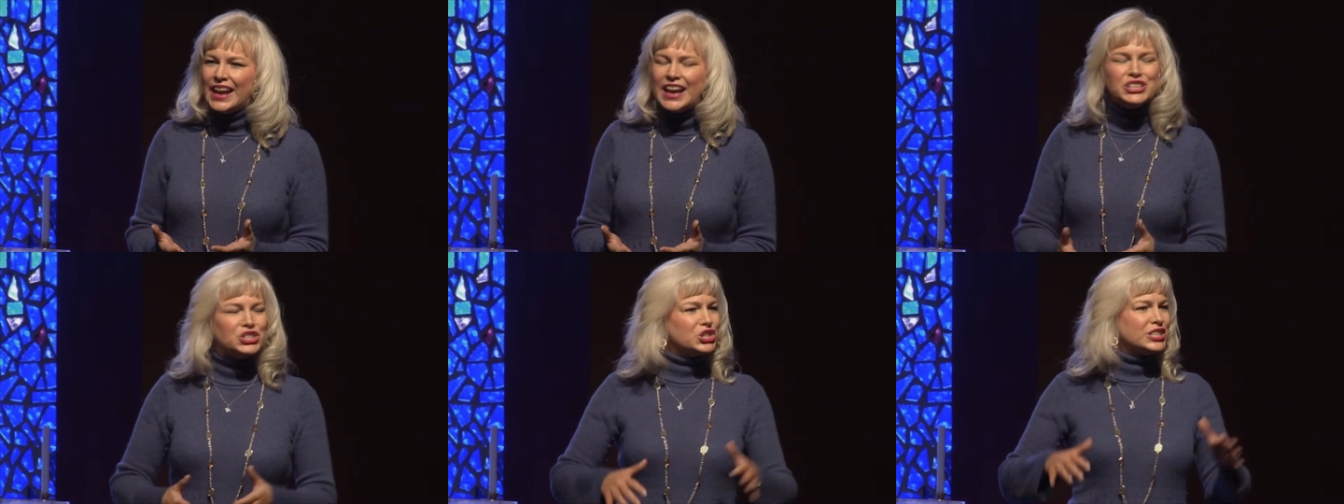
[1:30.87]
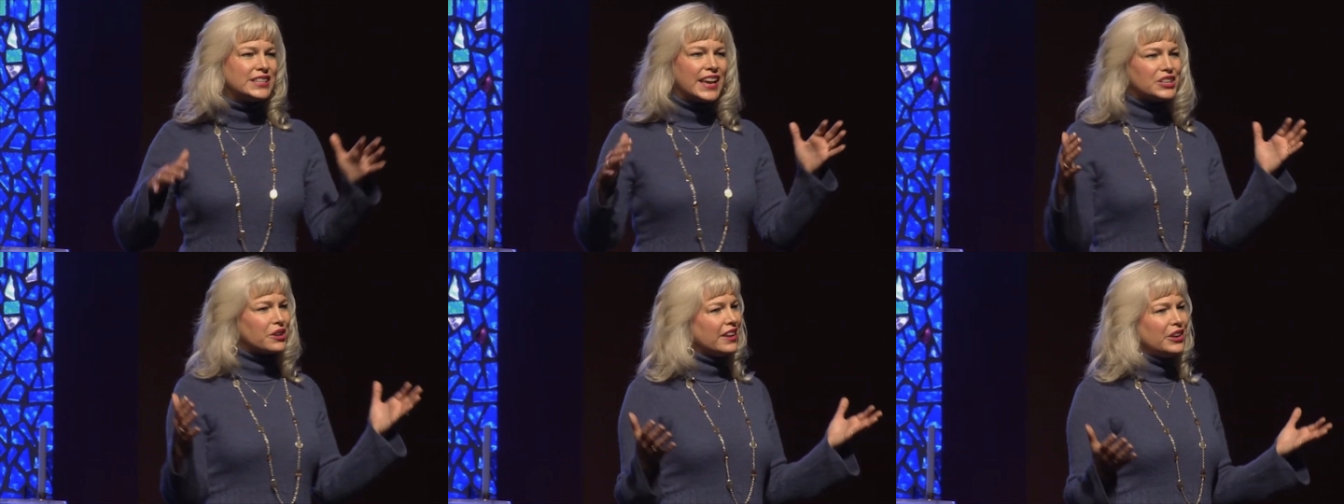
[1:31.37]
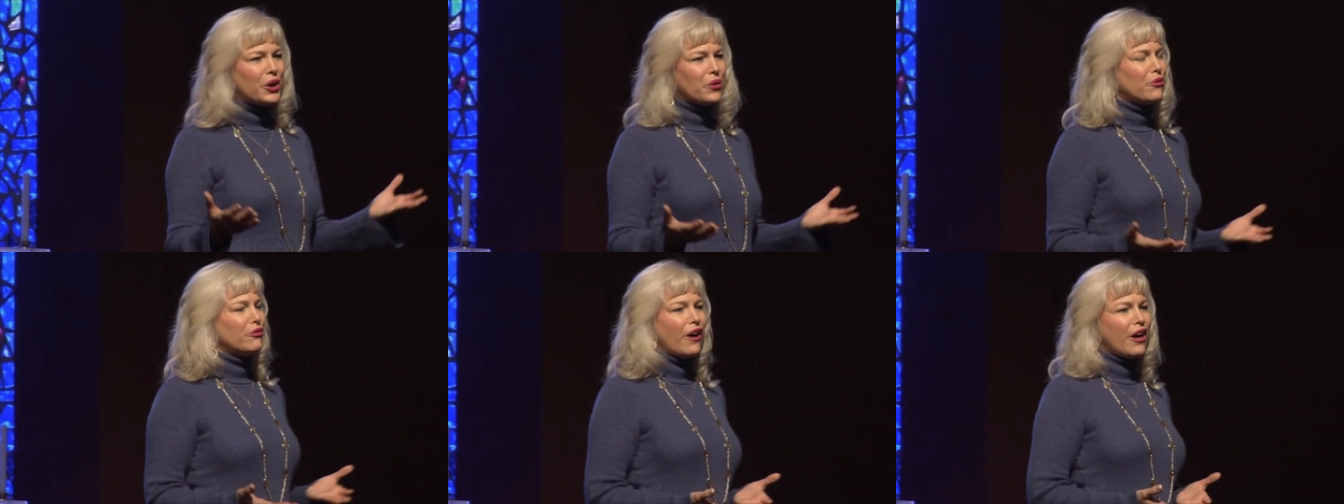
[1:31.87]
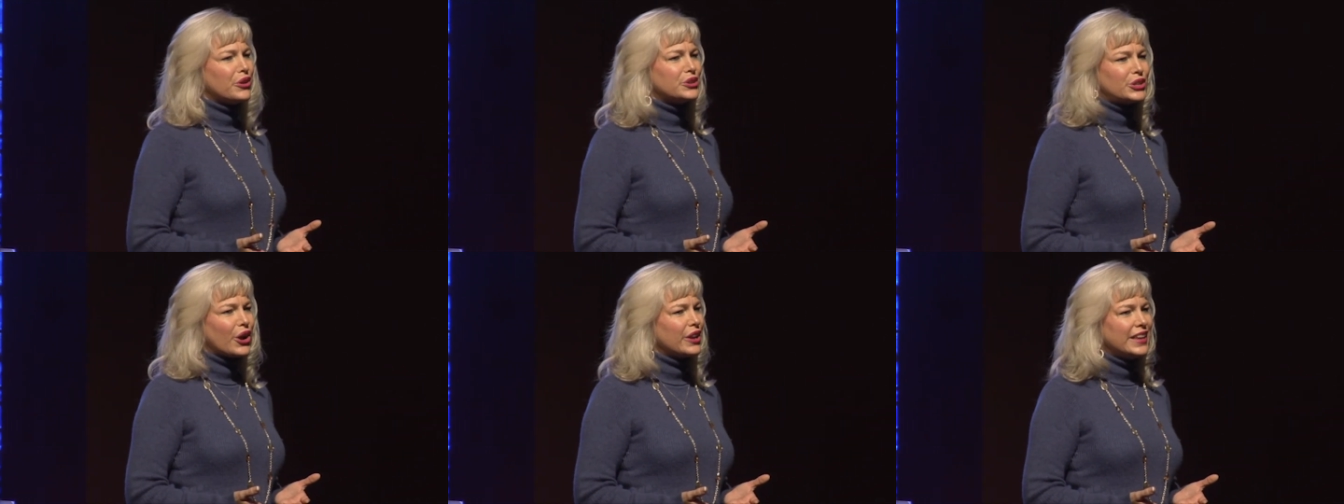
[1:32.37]
It's just like, you know, the Father is
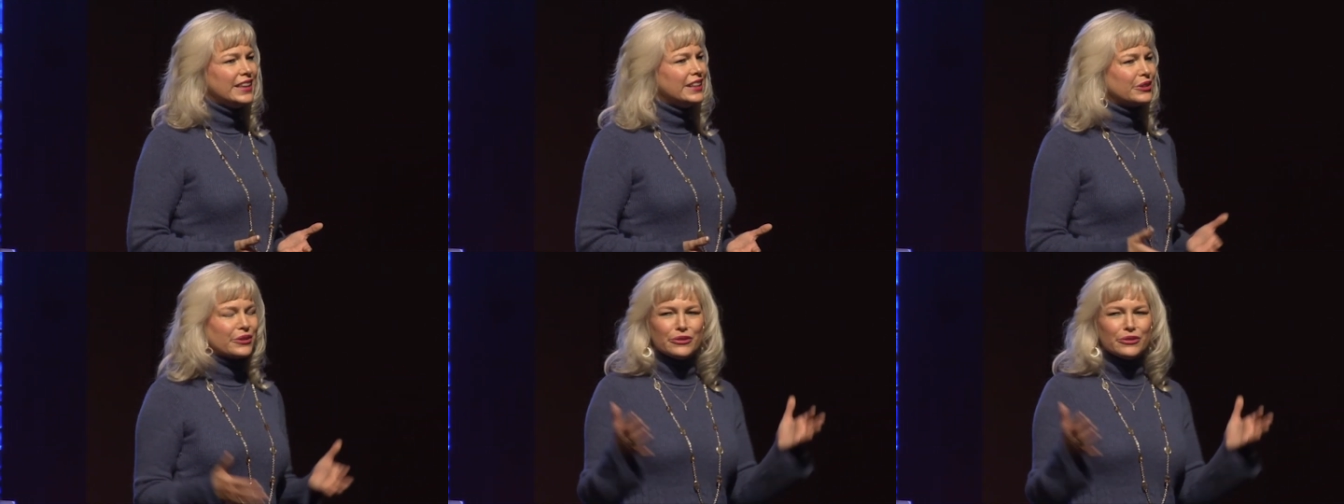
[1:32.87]
our healer.